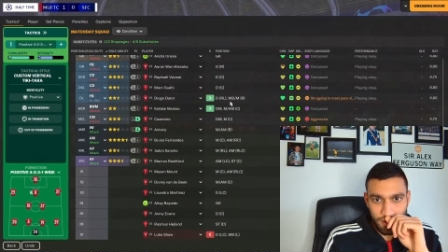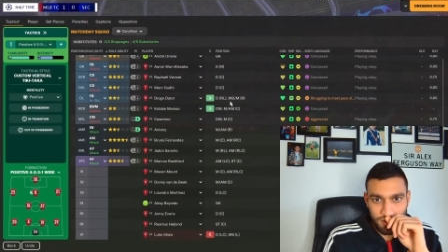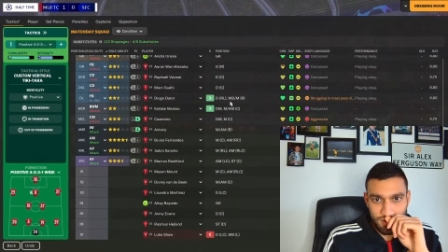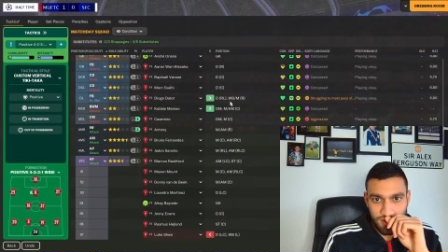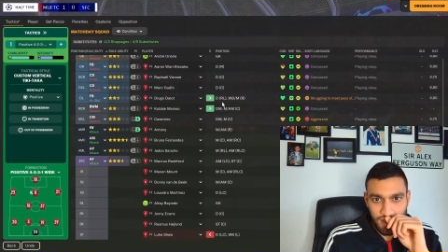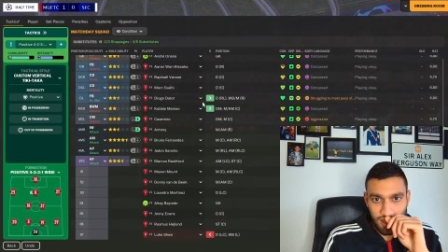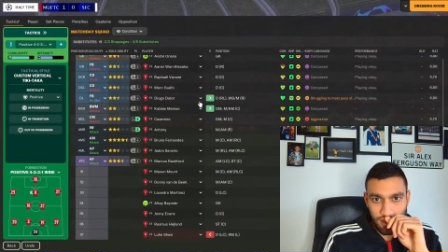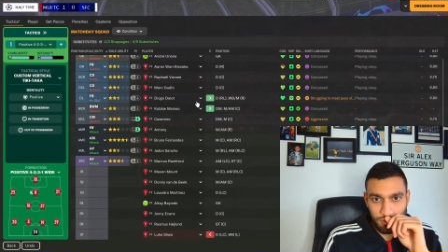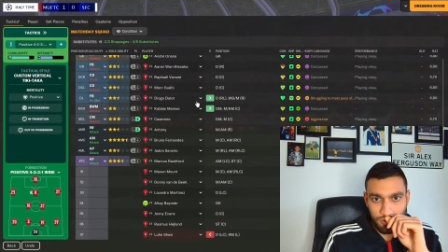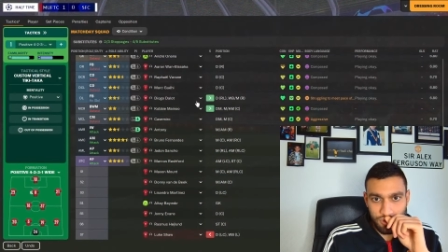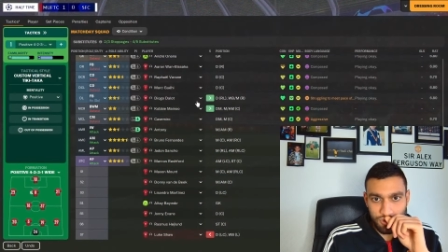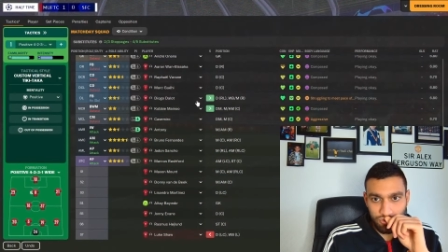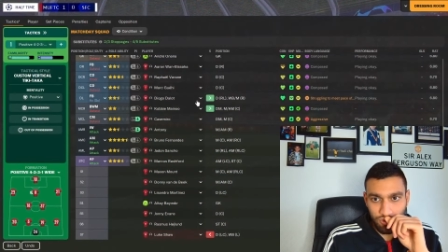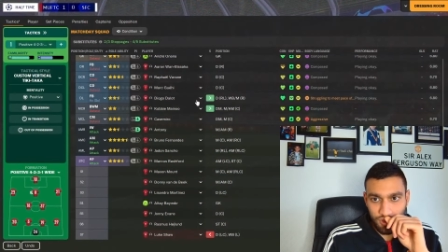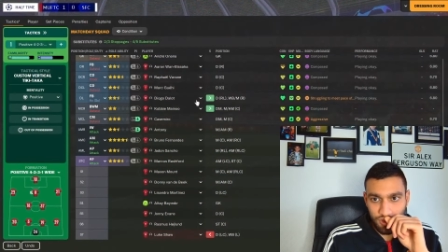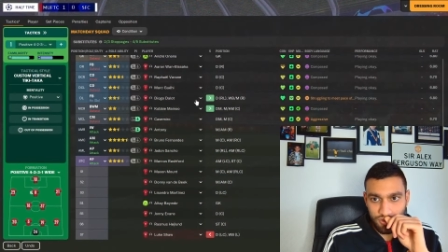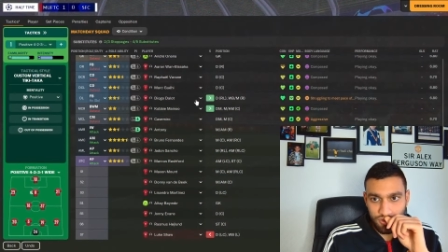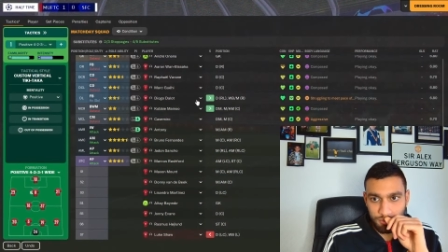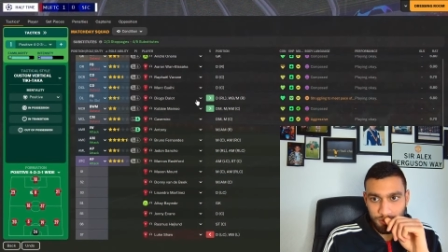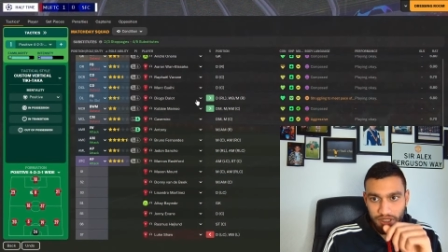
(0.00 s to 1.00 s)
Dalot is
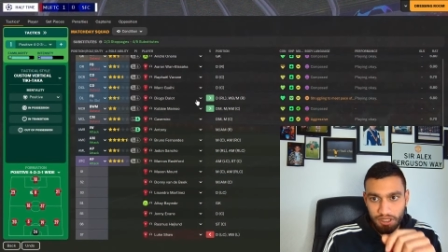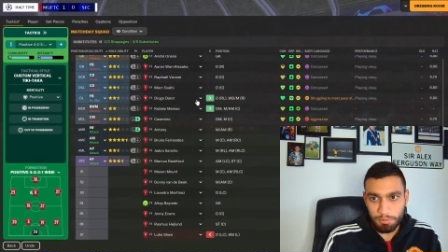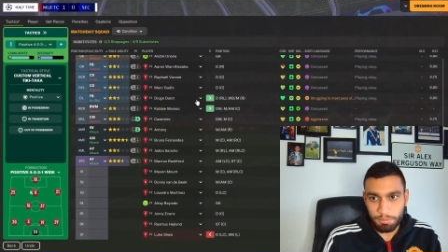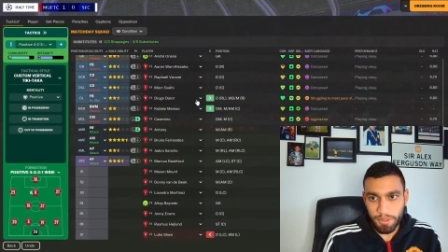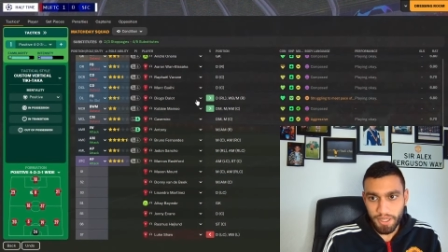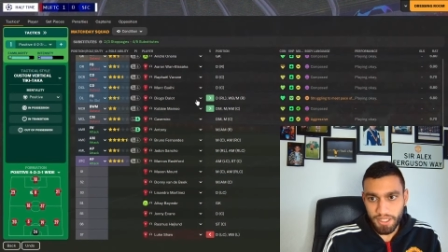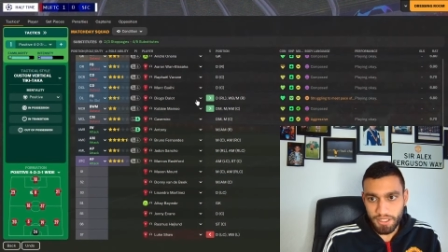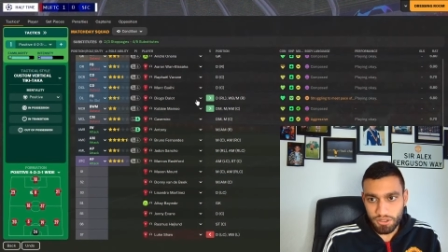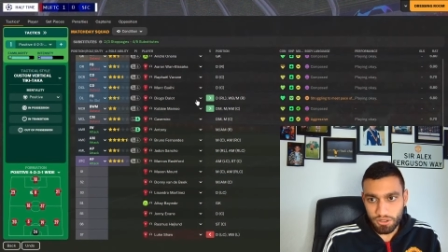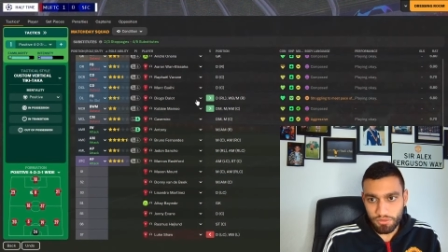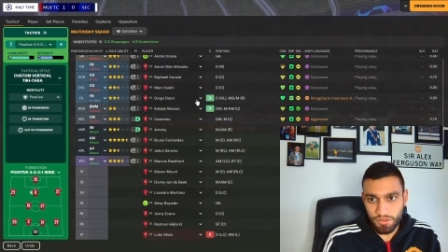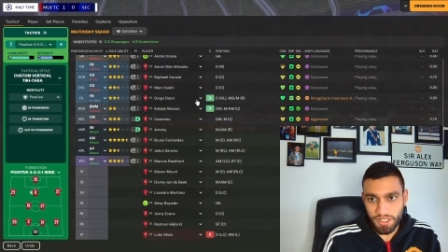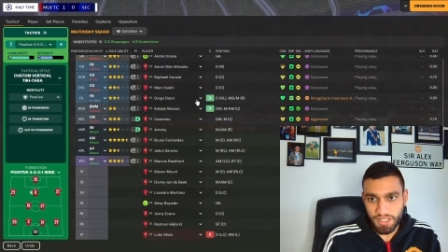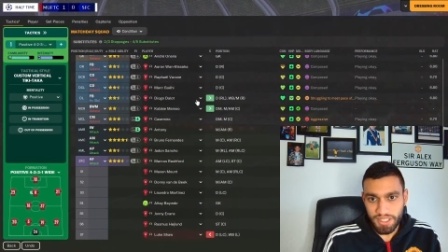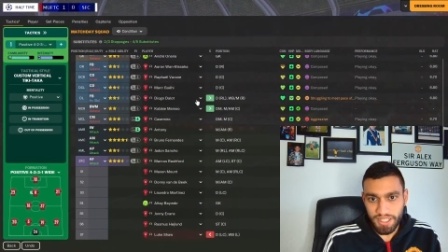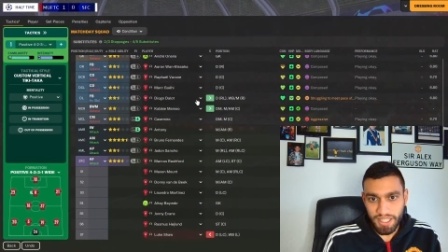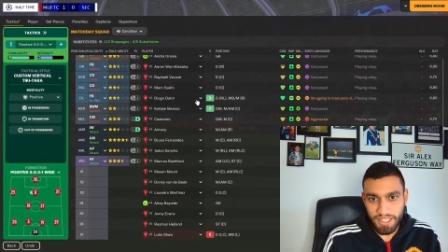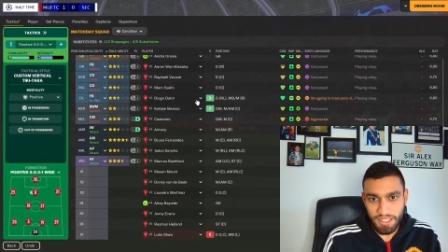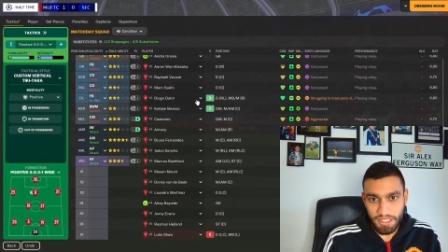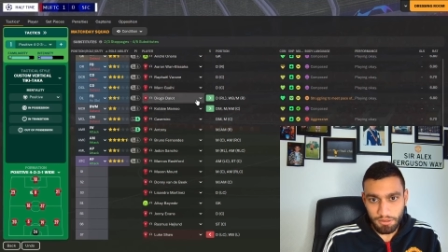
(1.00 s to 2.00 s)
struggling to meet the pace of the
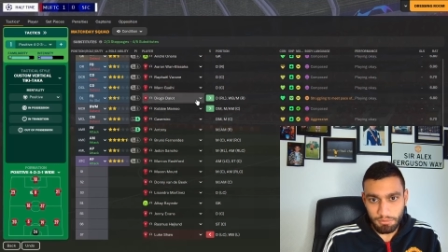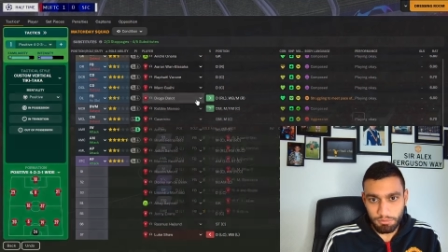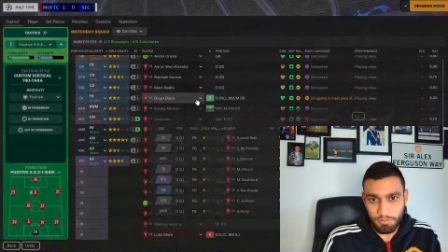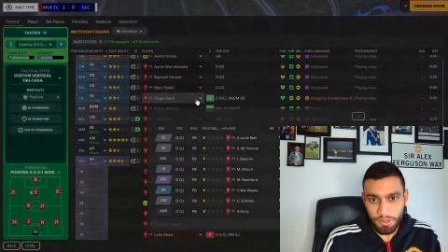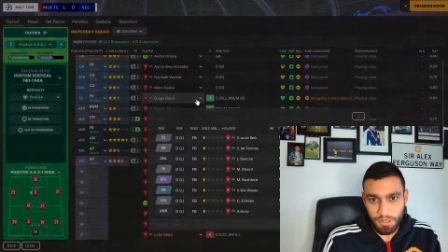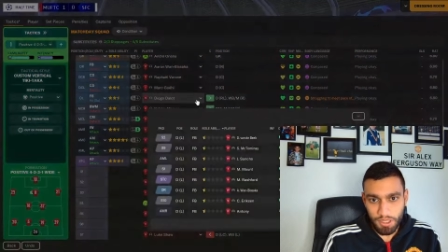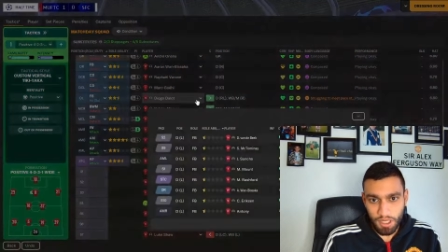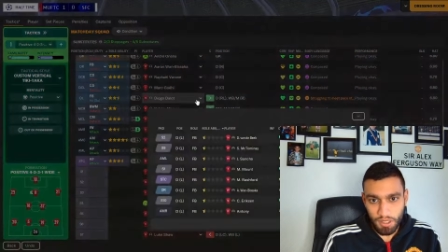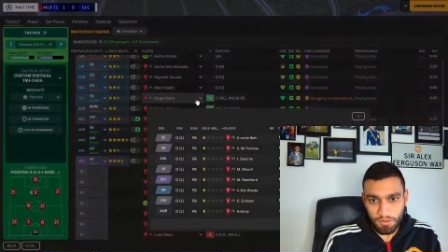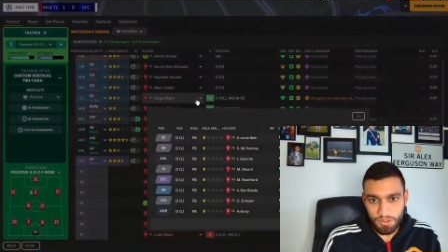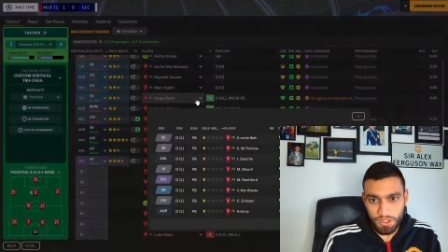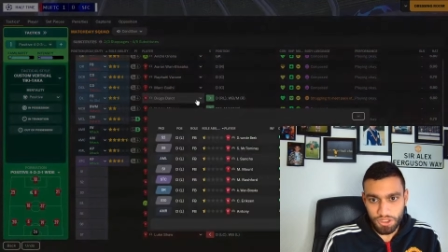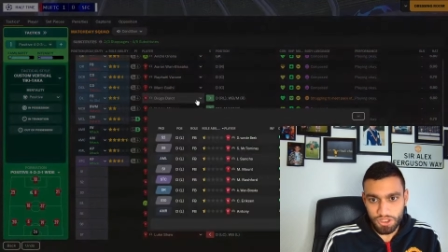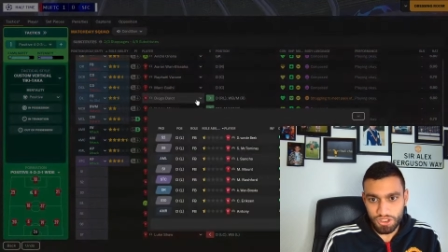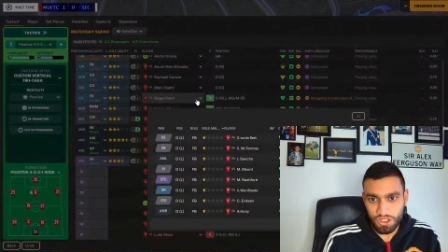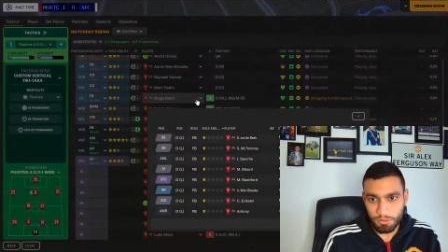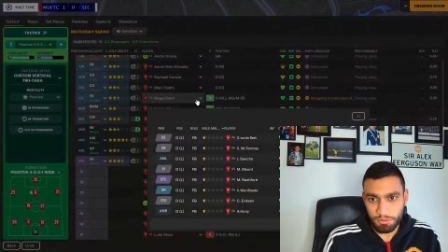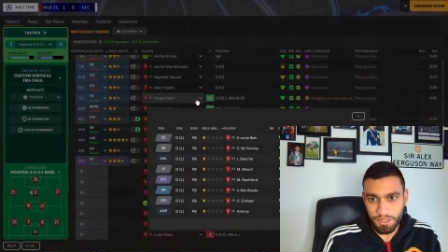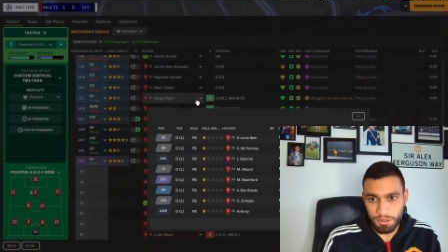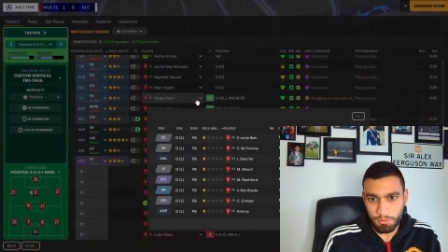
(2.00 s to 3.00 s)
game. I've just
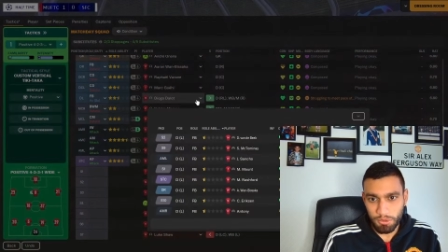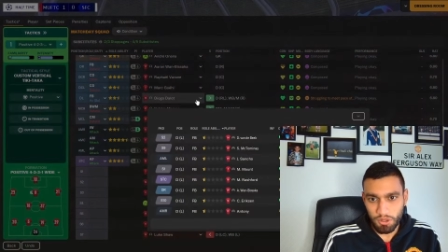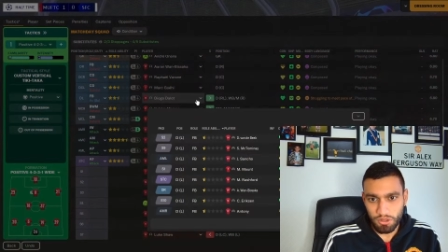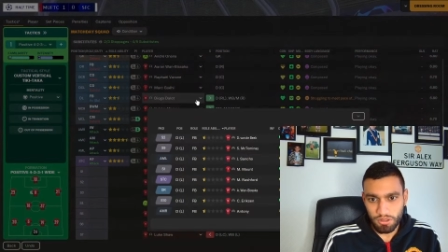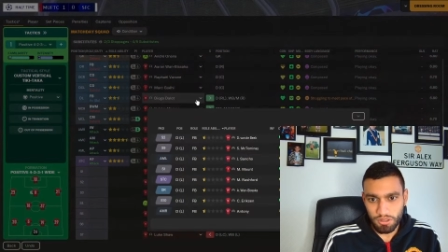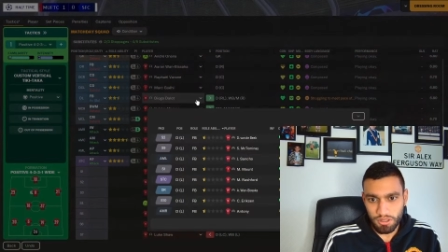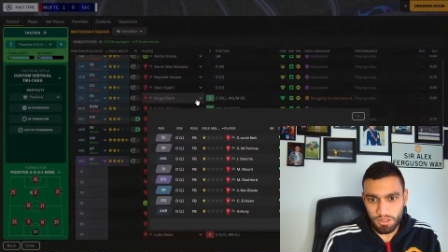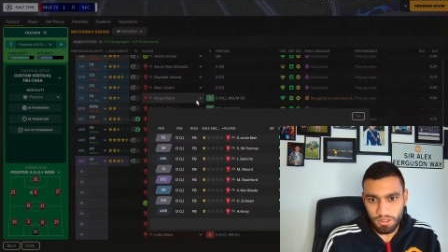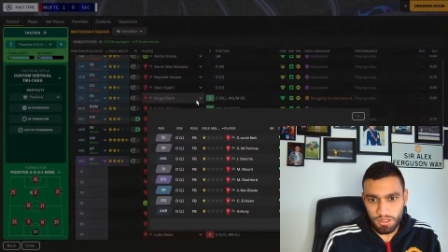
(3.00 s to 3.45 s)
subbed him on.